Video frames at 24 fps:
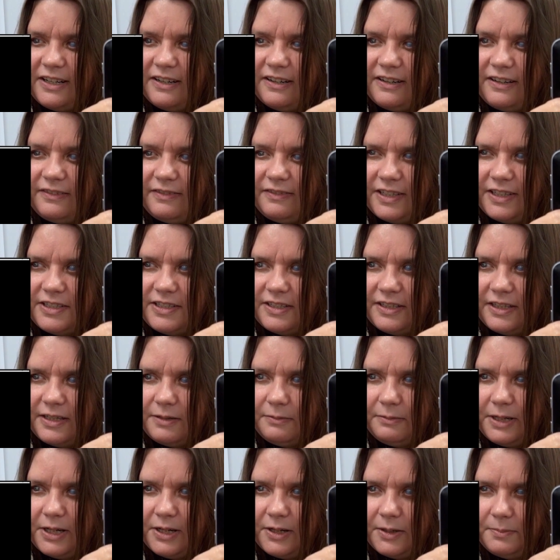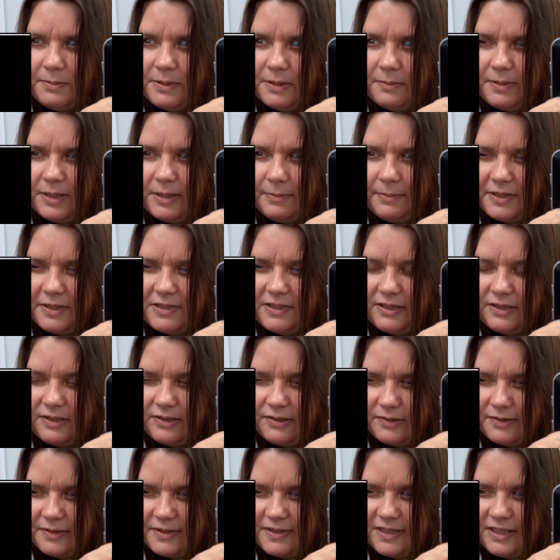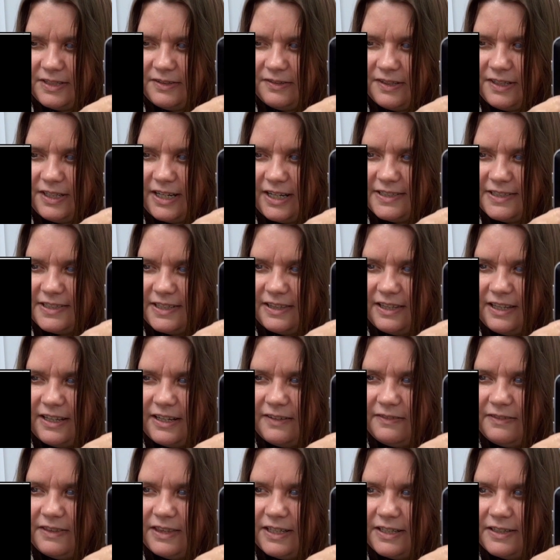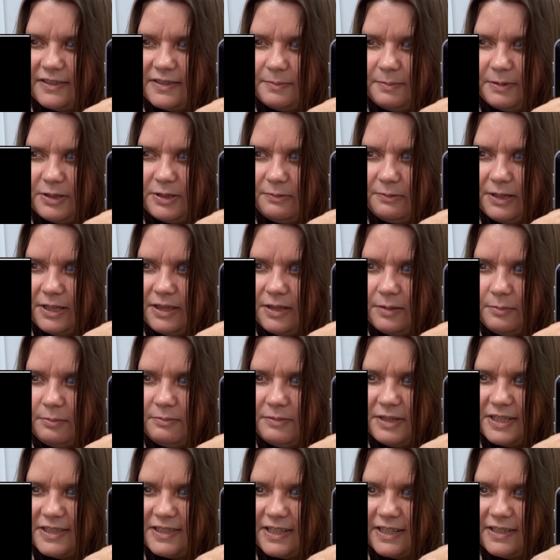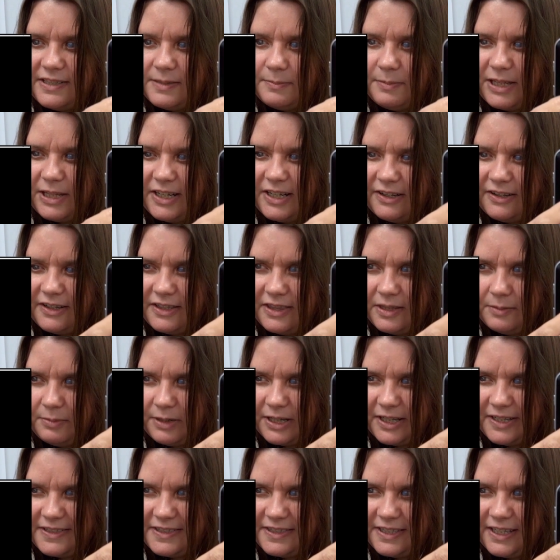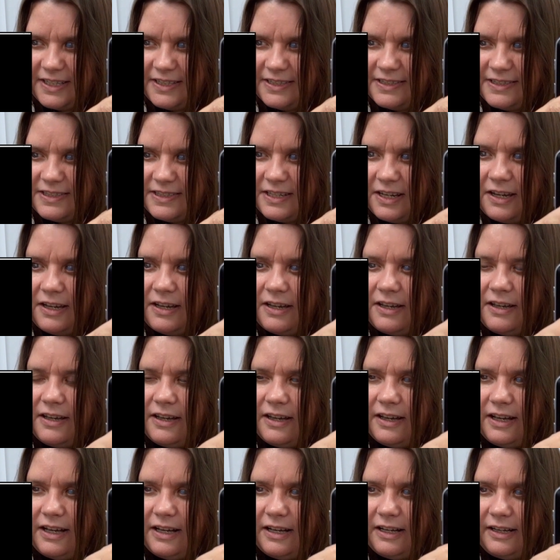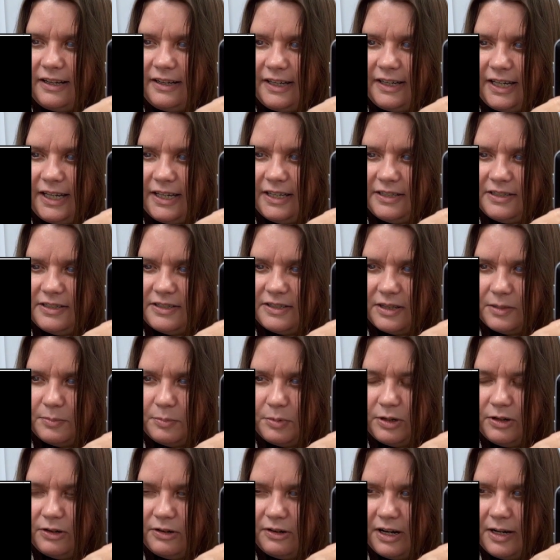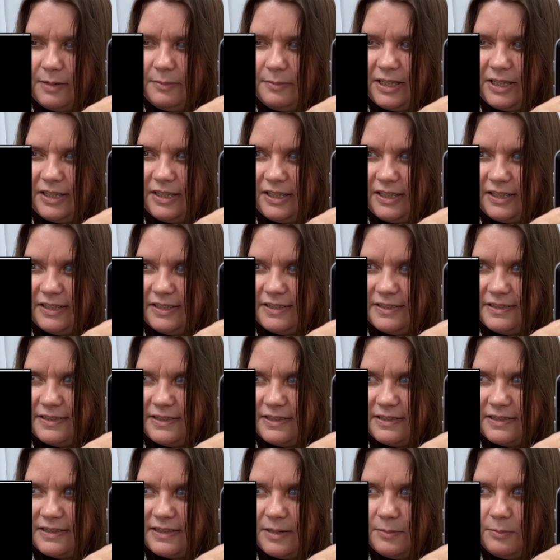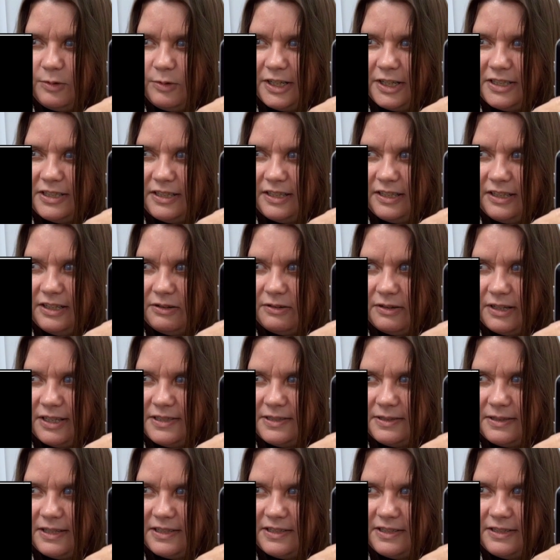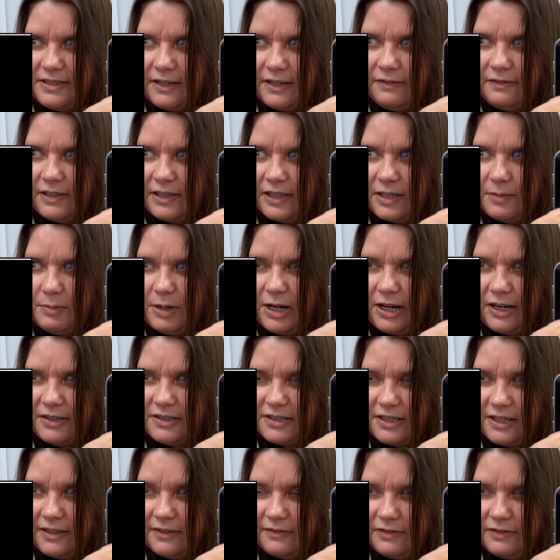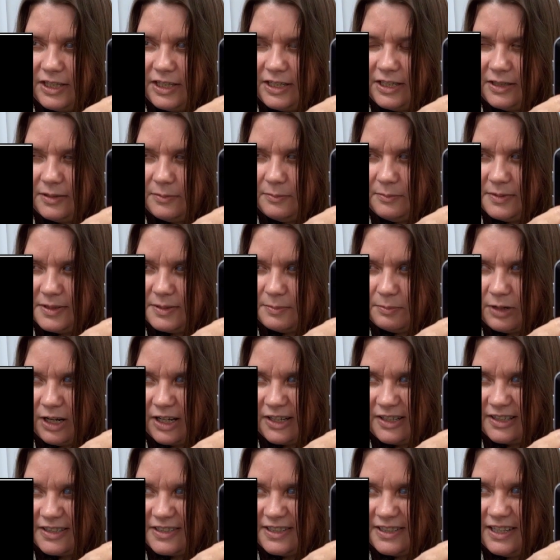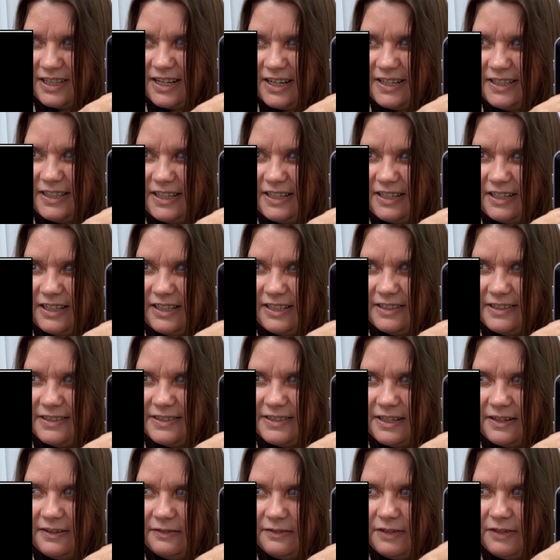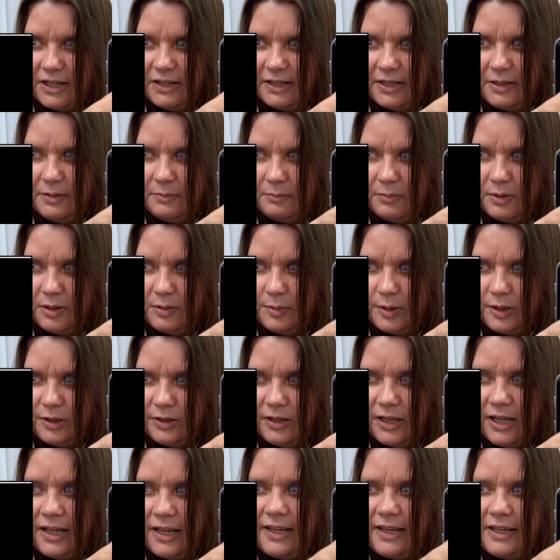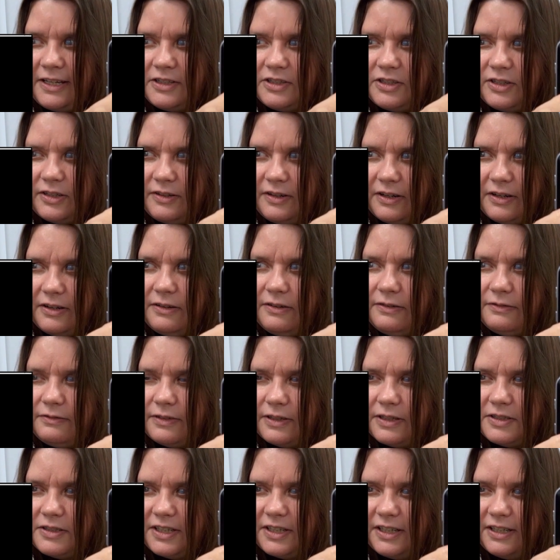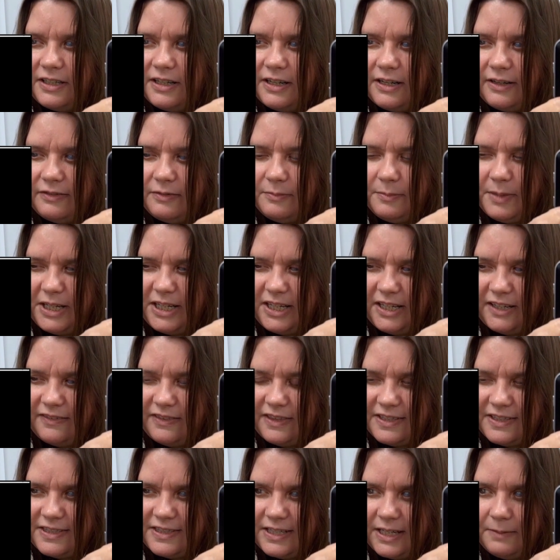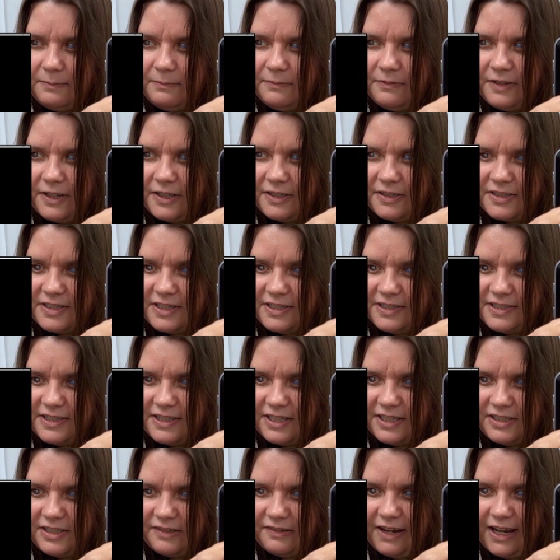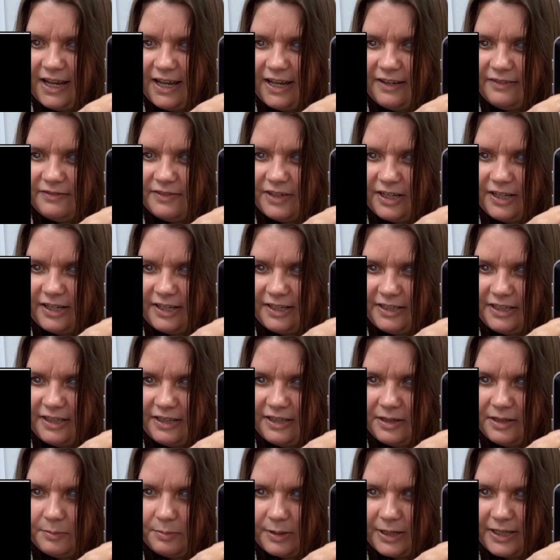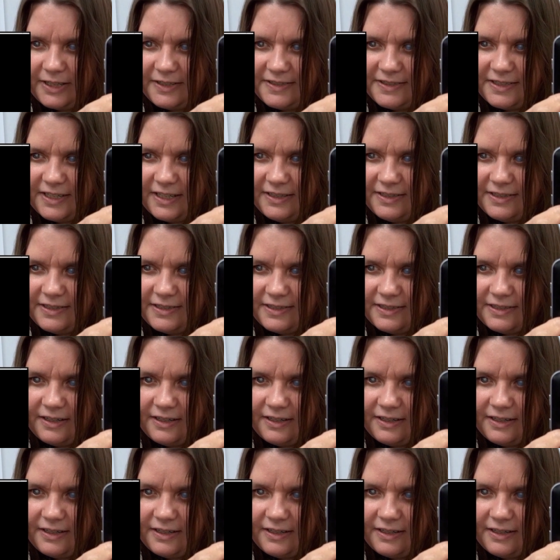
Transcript: Eventually, we hope to be able to synchronize a lot of things between the SensePlayer and the BrailleSense. And the programming is somewhat, it's definitely part of the HIMS product line and is a very mobile to-go version of many of the same functions that you have on the BrailleSense.